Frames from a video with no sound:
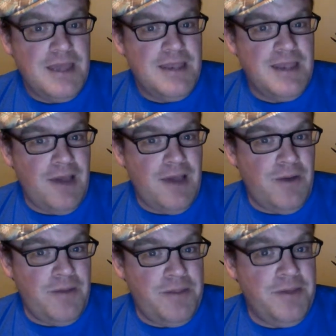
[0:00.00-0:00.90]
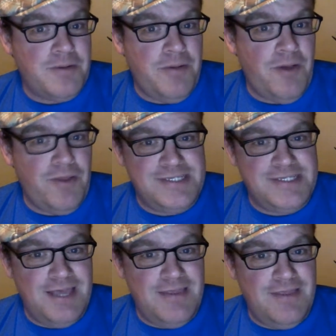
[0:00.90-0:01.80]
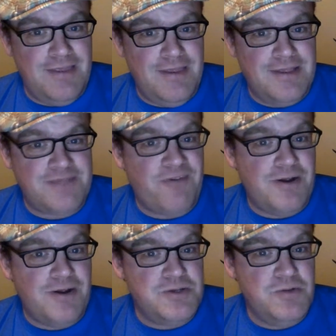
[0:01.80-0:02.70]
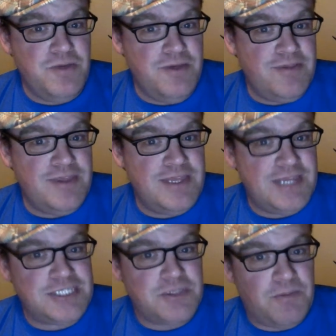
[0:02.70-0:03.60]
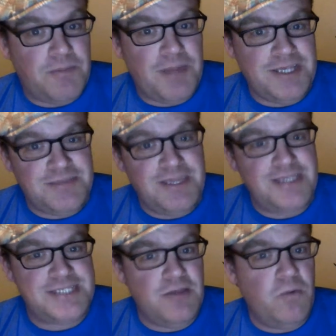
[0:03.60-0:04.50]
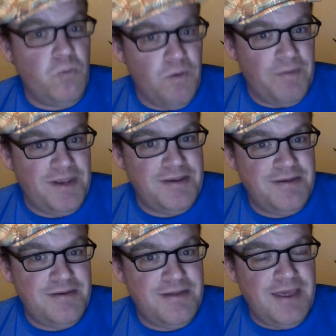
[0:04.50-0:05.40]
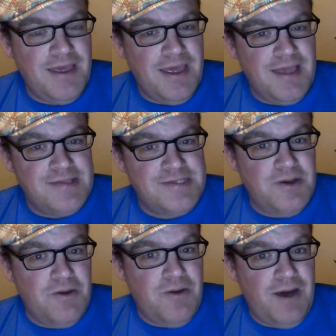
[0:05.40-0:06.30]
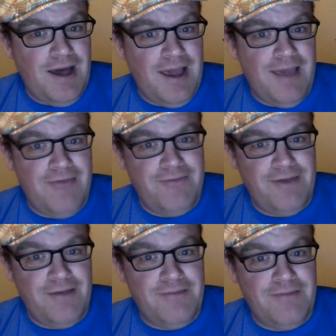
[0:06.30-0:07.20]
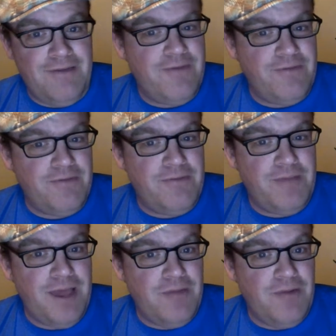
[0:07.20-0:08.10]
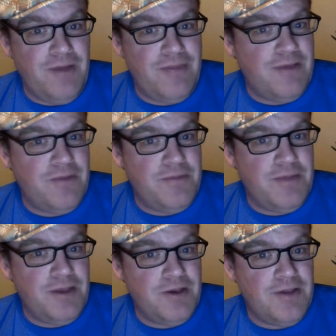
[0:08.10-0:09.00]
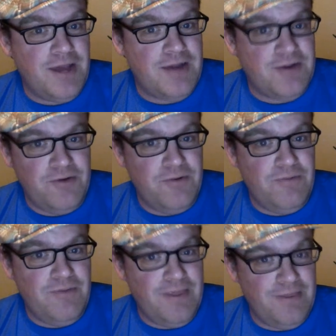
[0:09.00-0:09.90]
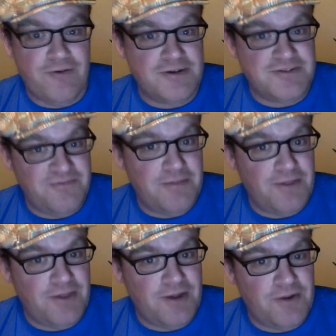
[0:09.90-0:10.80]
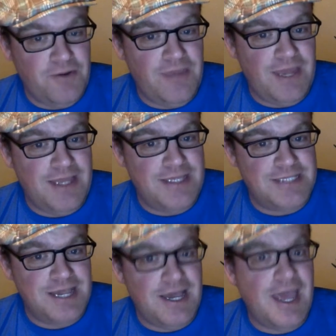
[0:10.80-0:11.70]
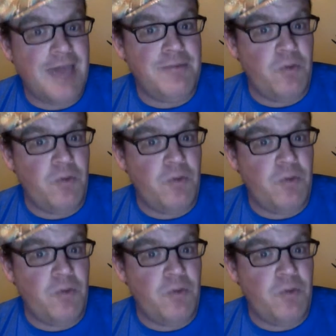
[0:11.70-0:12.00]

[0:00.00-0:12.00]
Now, Peter Capaldi said, as far as who he thinks should replace him, he said a woman. So I have a favorite of mine who I think would be a good Doctor Who, and the first female Doctor Who, and that is Emma